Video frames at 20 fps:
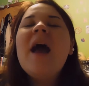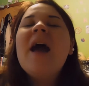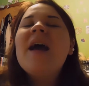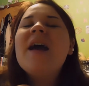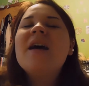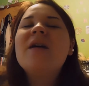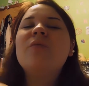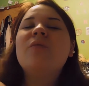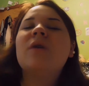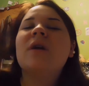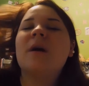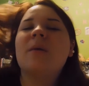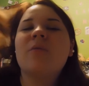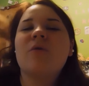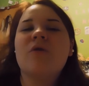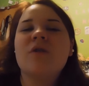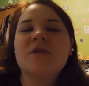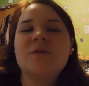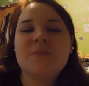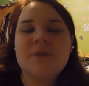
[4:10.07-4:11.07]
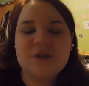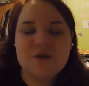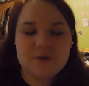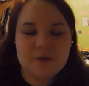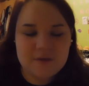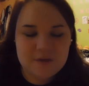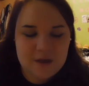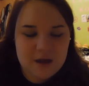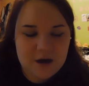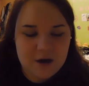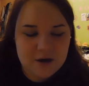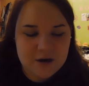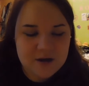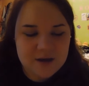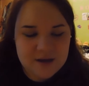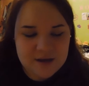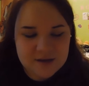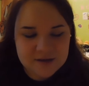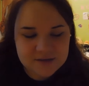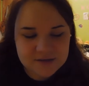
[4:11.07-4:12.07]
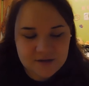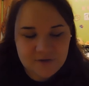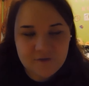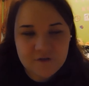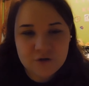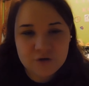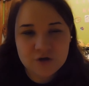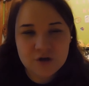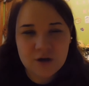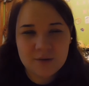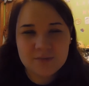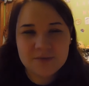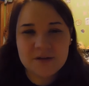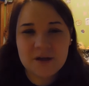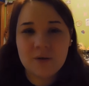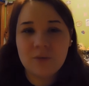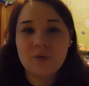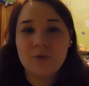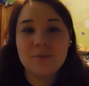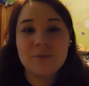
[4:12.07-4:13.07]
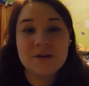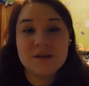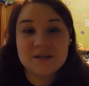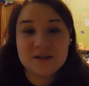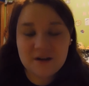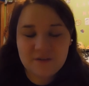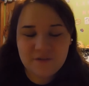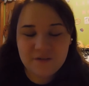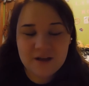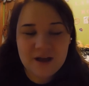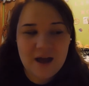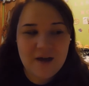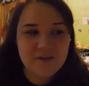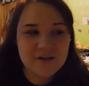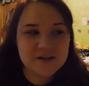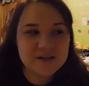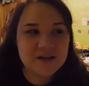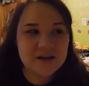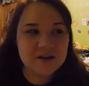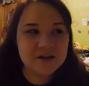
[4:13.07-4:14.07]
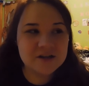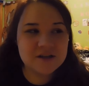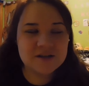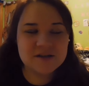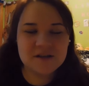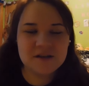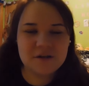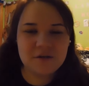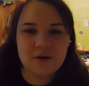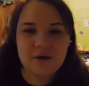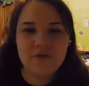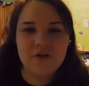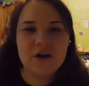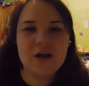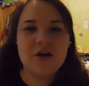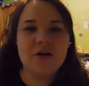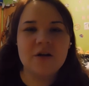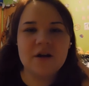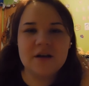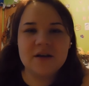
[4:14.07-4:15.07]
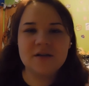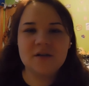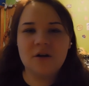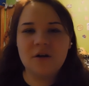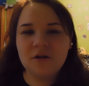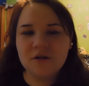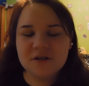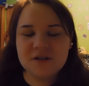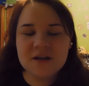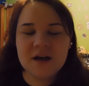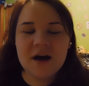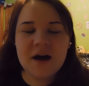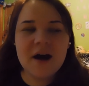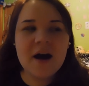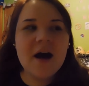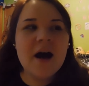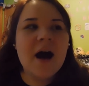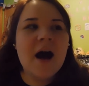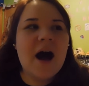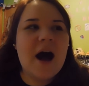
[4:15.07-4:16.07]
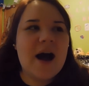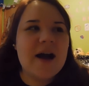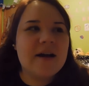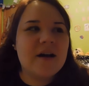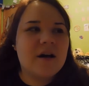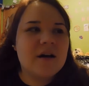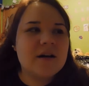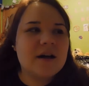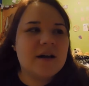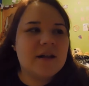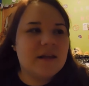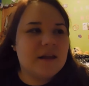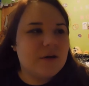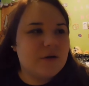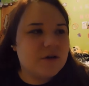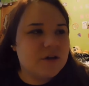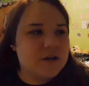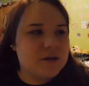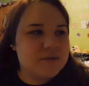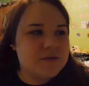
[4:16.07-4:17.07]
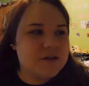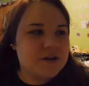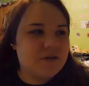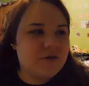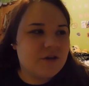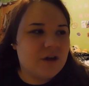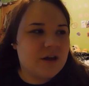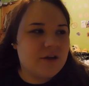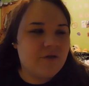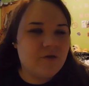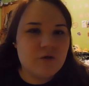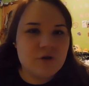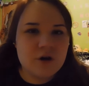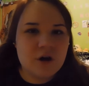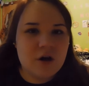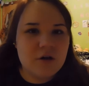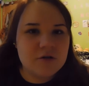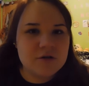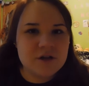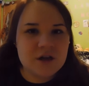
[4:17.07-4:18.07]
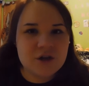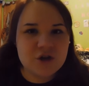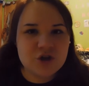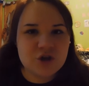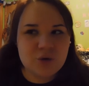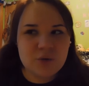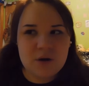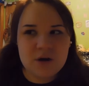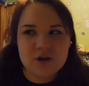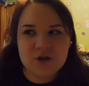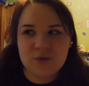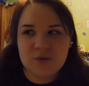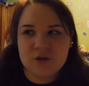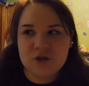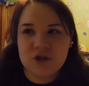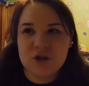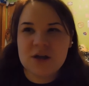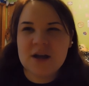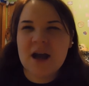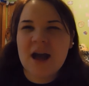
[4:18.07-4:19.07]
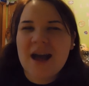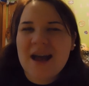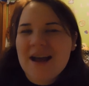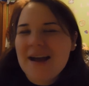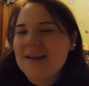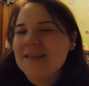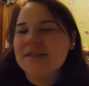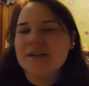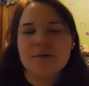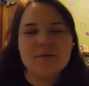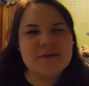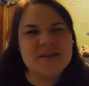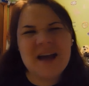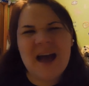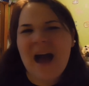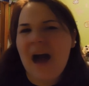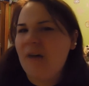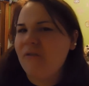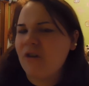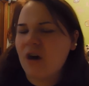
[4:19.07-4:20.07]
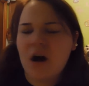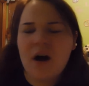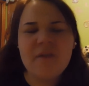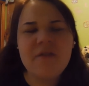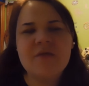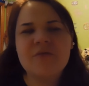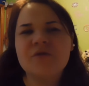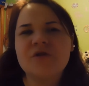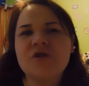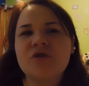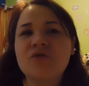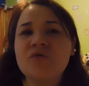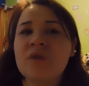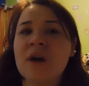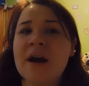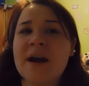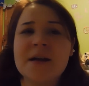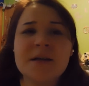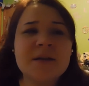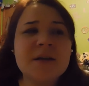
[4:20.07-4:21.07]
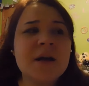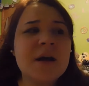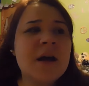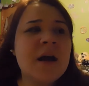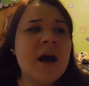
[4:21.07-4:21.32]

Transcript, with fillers: And what I'm going to be doing there is a few shops that will be definitely having sales because they do every year is Ulta. I got a liquid lipstick for like $4 last year when it's originally $8, so it was half off. It was great.